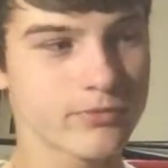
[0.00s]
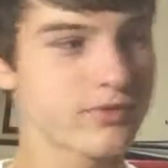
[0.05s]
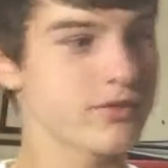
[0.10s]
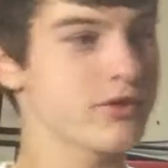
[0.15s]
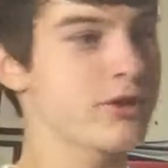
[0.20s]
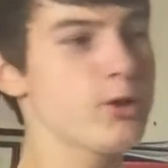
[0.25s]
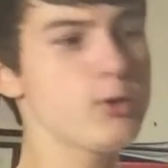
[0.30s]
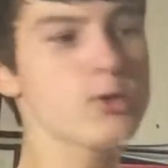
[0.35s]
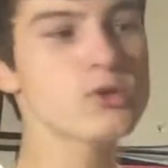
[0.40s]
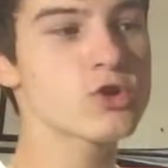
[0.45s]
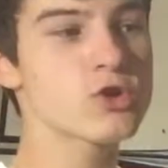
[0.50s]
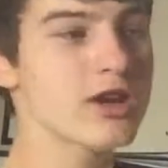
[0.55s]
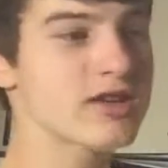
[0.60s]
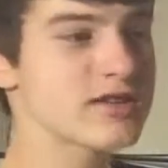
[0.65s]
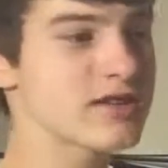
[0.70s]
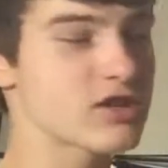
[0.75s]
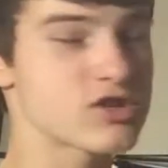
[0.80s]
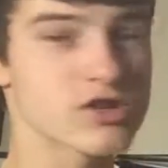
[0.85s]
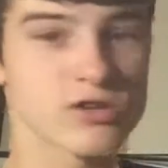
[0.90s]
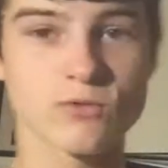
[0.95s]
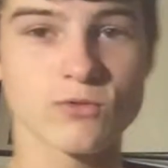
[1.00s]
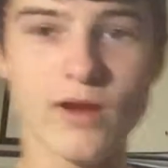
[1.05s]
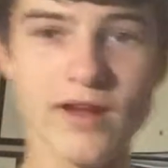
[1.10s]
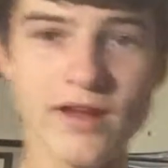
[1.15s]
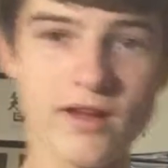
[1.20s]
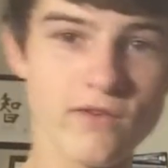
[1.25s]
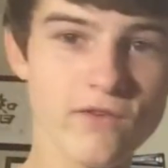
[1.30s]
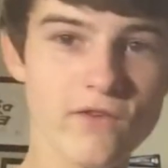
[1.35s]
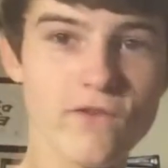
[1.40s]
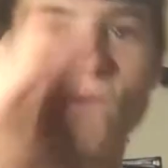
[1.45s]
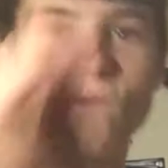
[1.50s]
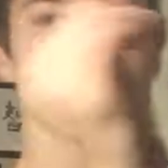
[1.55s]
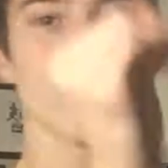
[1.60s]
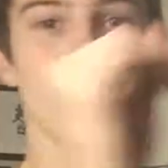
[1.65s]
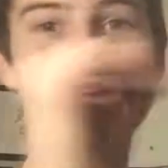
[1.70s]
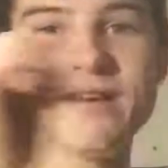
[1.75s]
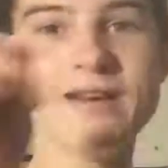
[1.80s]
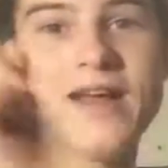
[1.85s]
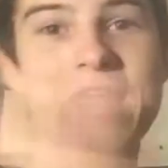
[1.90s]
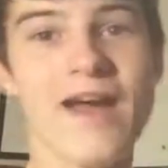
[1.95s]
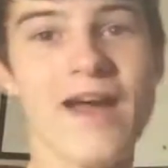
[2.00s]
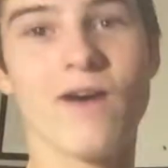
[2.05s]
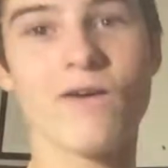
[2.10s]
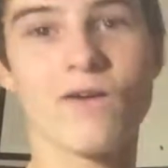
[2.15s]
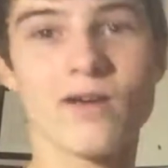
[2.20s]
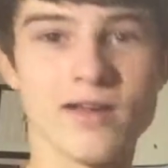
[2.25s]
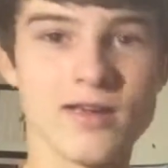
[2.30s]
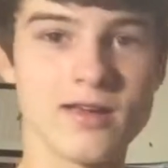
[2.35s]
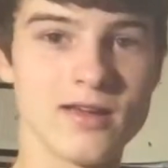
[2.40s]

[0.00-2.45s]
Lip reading: Cue the transition right now.